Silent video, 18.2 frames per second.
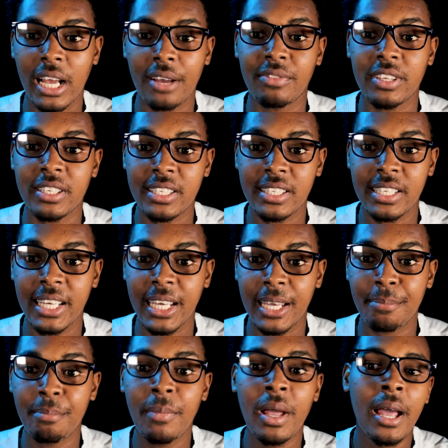have the
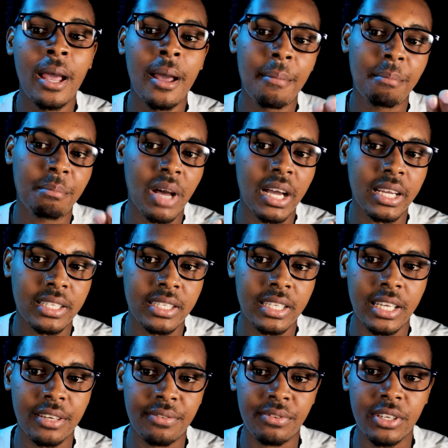same
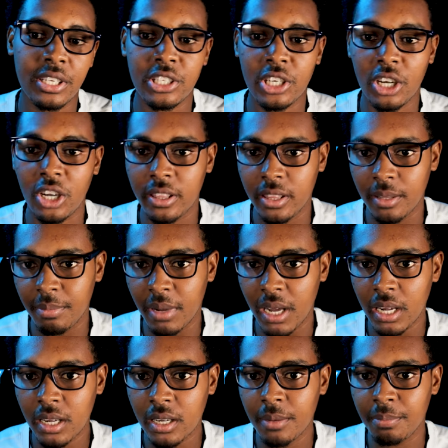MagSafe feature on the
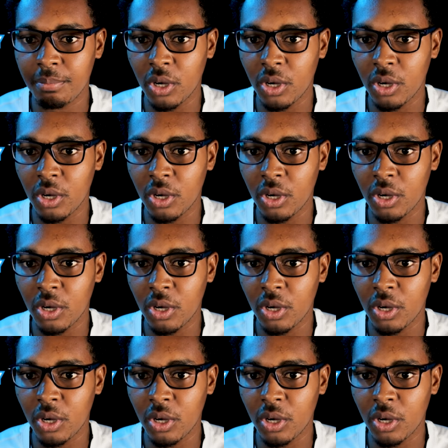back,